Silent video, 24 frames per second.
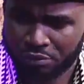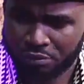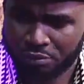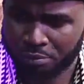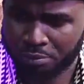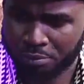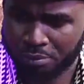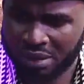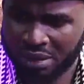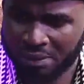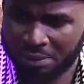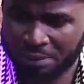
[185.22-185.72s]

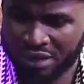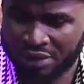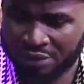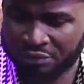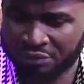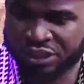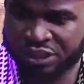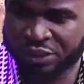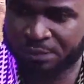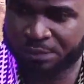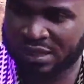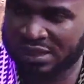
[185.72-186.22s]
map out
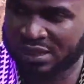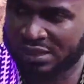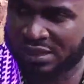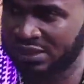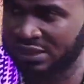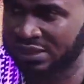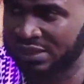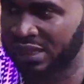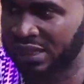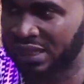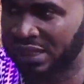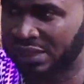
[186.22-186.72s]
these
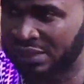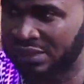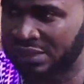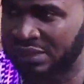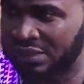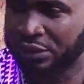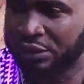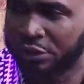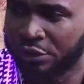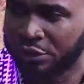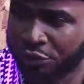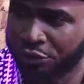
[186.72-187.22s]
places that,
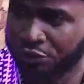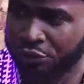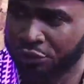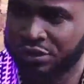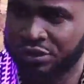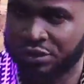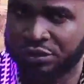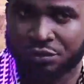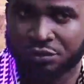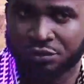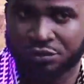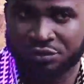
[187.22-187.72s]
you know,
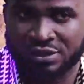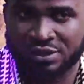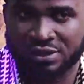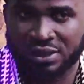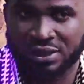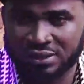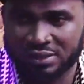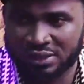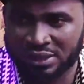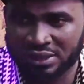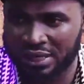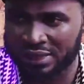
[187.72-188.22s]
these
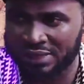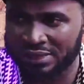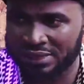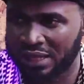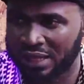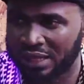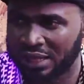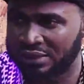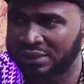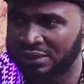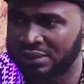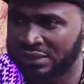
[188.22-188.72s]
constant
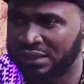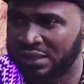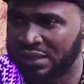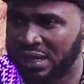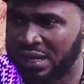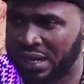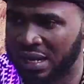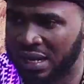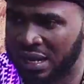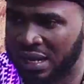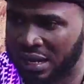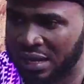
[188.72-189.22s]
attacks
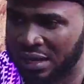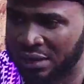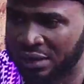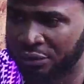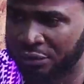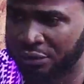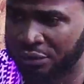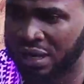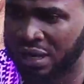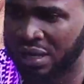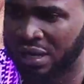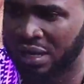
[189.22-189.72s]

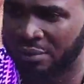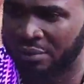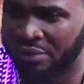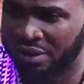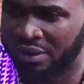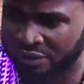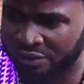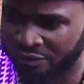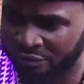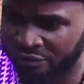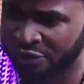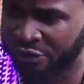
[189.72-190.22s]

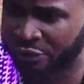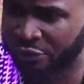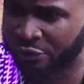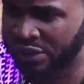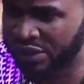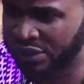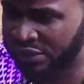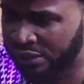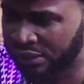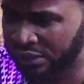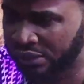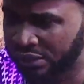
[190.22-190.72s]

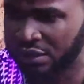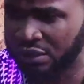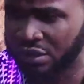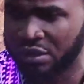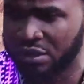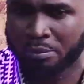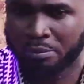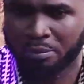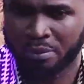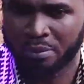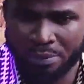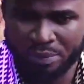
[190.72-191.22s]
frequenting.
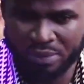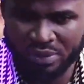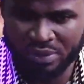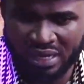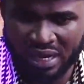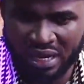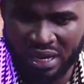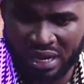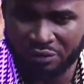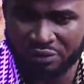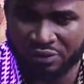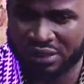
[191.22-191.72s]
Map it
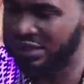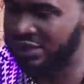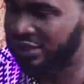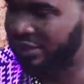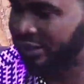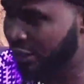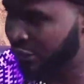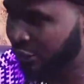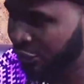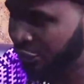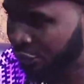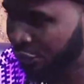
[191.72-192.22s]
out as
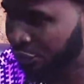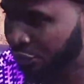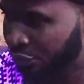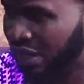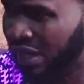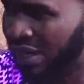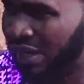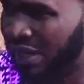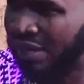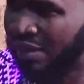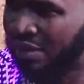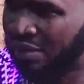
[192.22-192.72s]
red zone
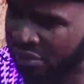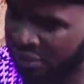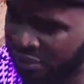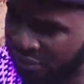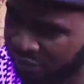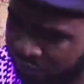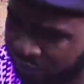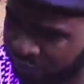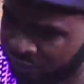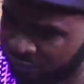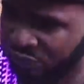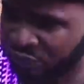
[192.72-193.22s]
and
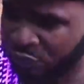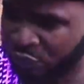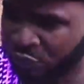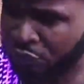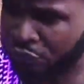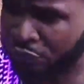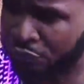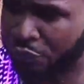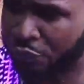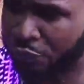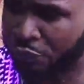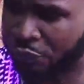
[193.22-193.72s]
look
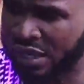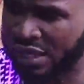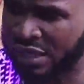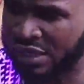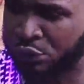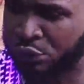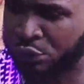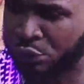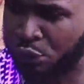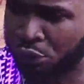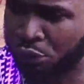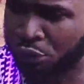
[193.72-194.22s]
for
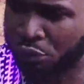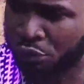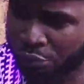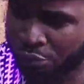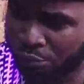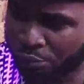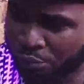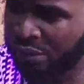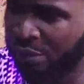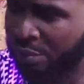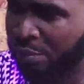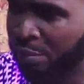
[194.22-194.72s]
ways to
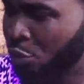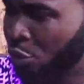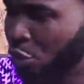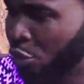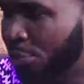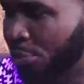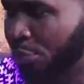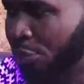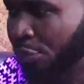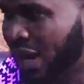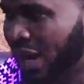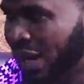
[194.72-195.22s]
be
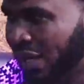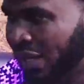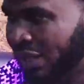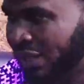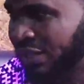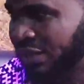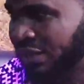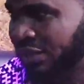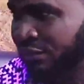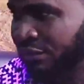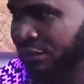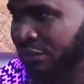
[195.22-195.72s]
more
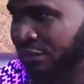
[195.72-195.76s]
proactive.